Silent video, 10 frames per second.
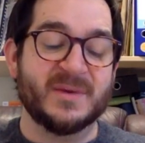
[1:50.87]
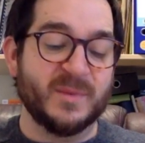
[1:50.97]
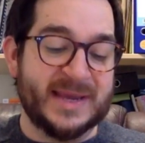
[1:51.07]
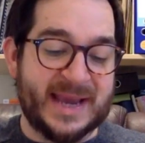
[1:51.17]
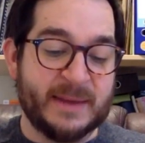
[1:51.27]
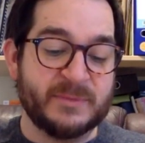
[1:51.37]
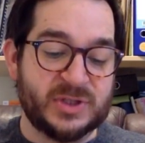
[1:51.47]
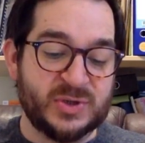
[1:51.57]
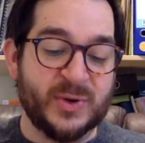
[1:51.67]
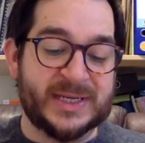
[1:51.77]
We can
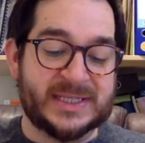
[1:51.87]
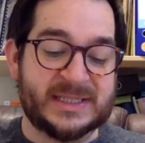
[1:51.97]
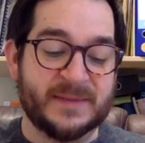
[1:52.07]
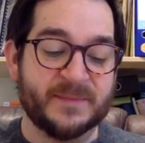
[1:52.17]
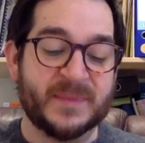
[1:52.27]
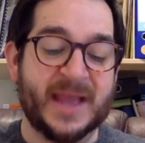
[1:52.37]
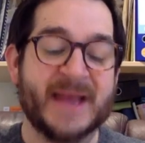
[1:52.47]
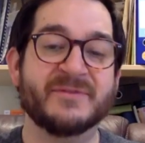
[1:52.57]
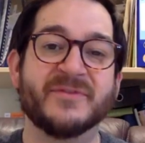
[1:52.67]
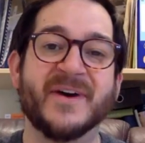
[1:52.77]
rejoice
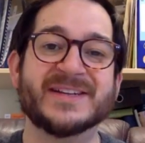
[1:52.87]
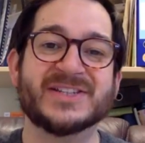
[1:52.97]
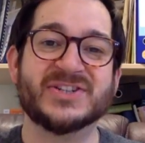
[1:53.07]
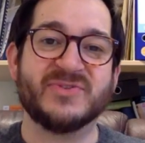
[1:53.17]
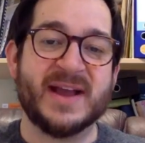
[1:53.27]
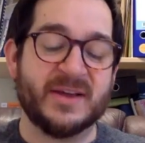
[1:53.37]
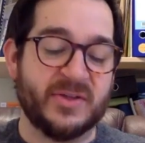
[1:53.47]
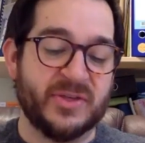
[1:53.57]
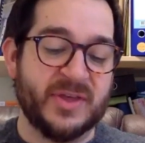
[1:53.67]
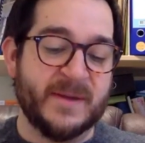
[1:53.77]
and find
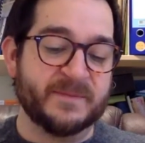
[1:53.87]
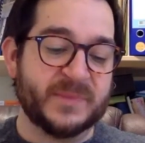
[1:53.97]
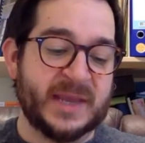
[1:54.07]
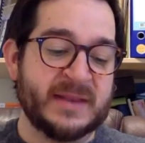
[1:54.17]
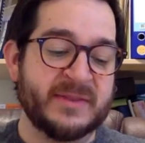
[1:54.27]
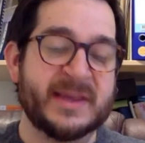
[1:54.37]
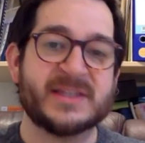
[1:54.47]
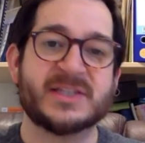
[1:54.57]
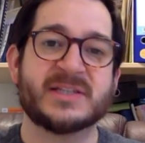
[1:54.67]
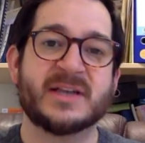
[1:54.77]
strength in
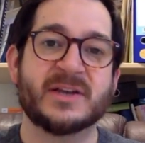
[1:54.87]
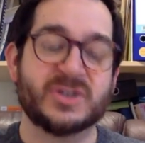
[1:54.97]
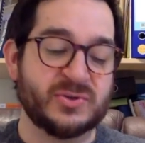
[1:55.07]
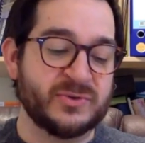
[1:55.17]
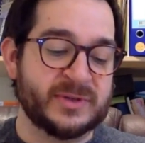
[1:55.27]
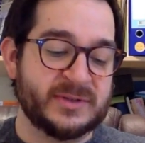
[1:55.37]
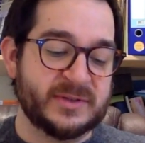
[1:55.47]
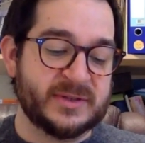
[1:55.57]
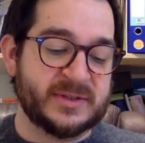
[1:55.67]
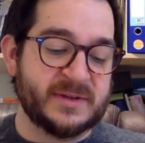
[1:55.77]
this
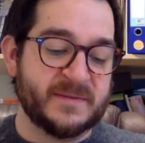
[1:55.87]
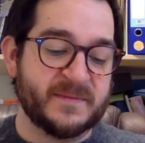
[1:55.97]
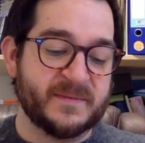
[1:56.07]
assurance.